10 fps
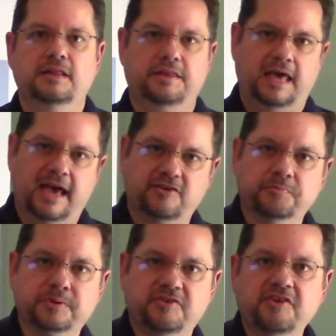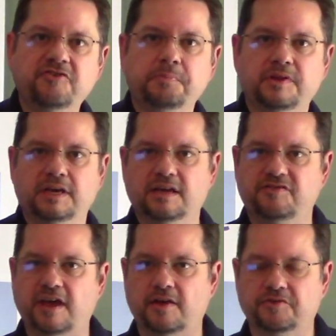The active participant that
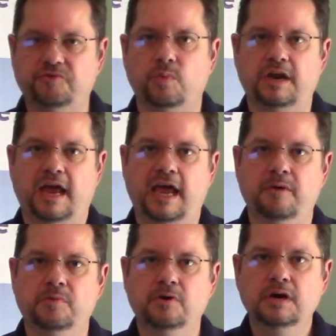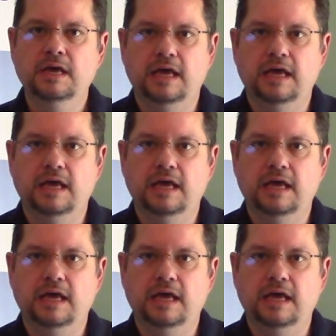gets out and swing a hammer.